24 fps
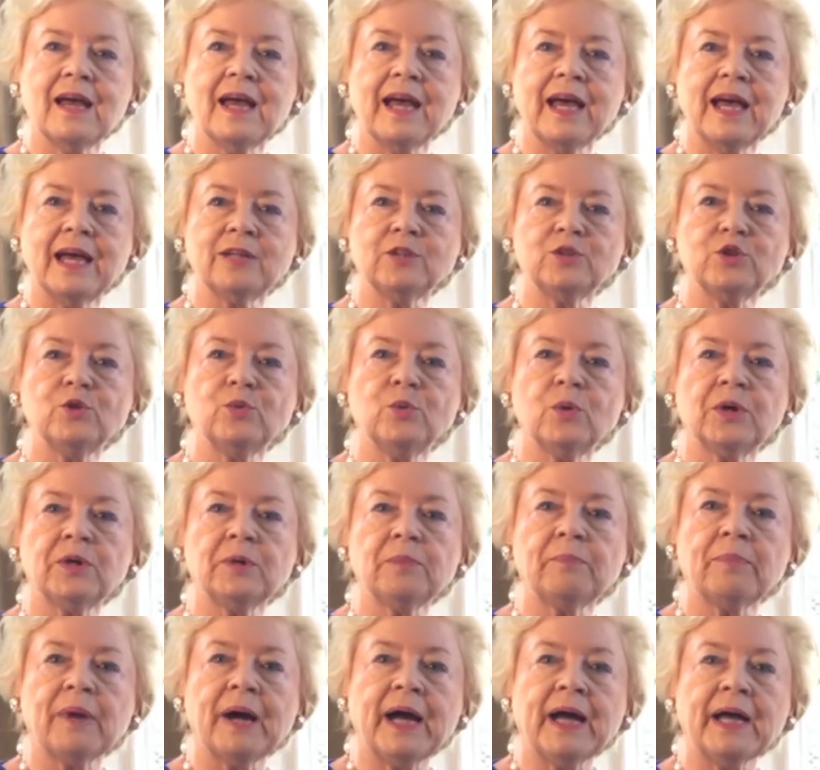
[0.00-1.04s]
And do you want to
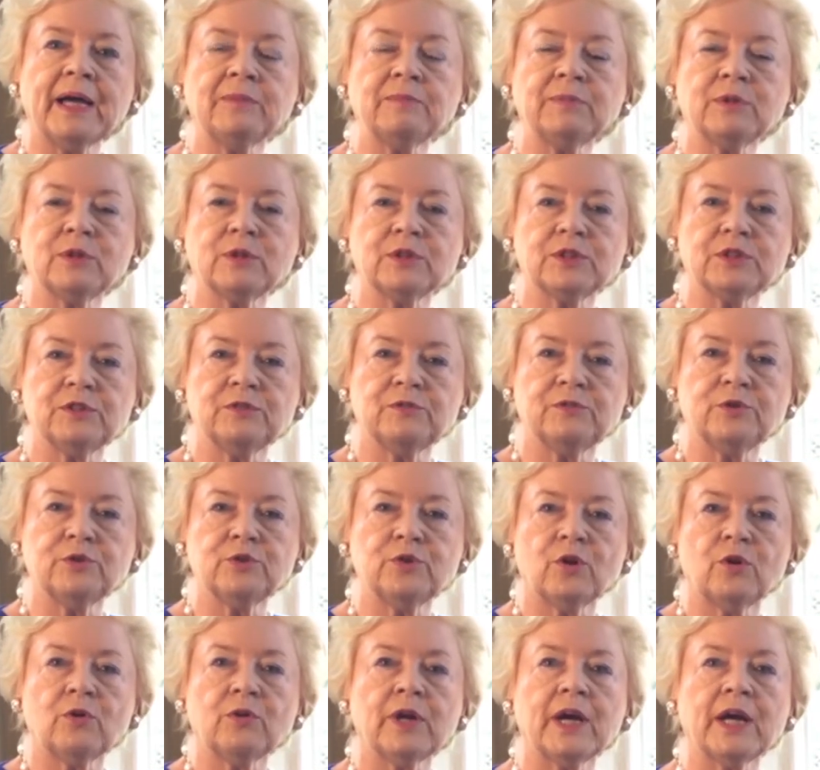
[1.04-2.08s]
buy it? Because if you
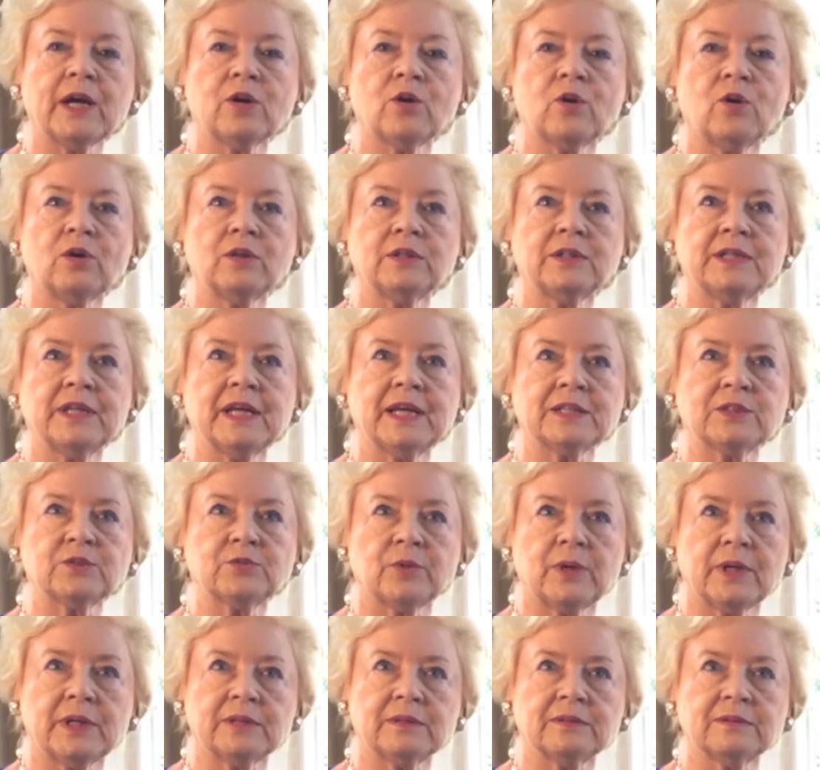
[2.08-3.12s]
don't, I call the next
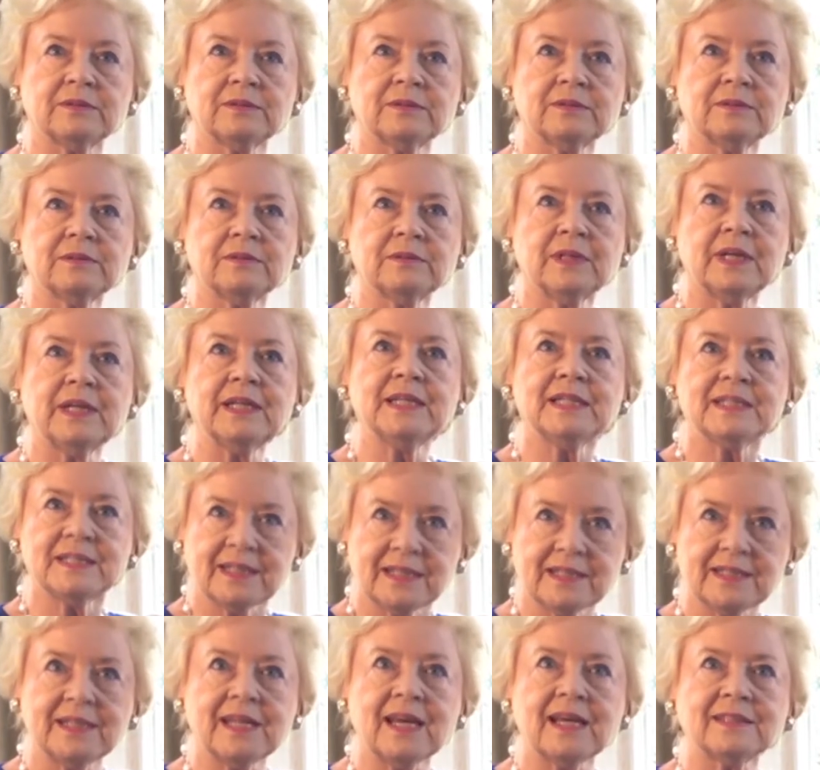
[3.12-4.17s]
one. And he
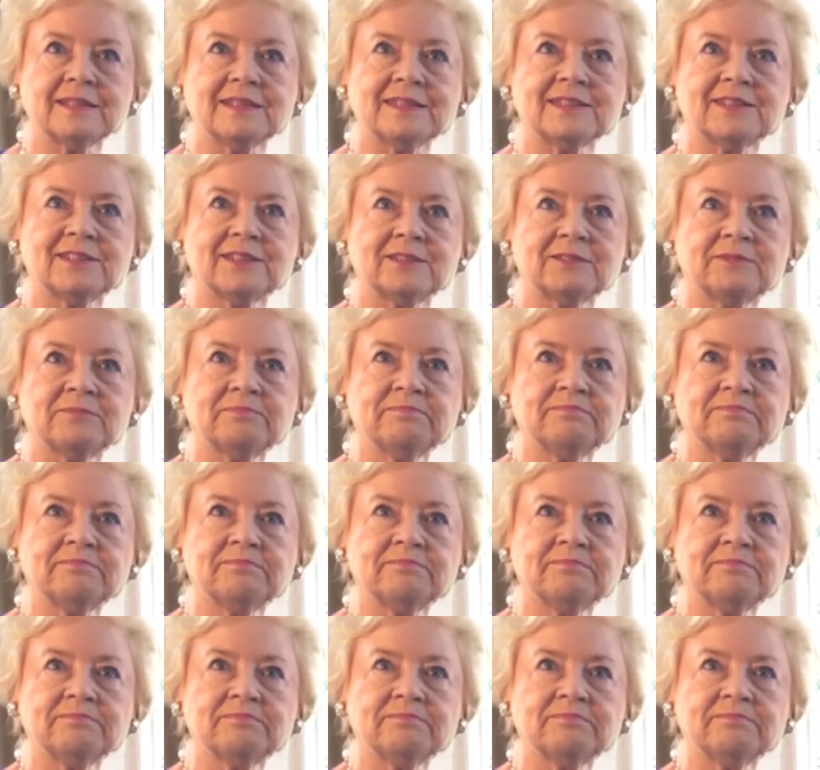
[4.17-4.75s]
said, yes.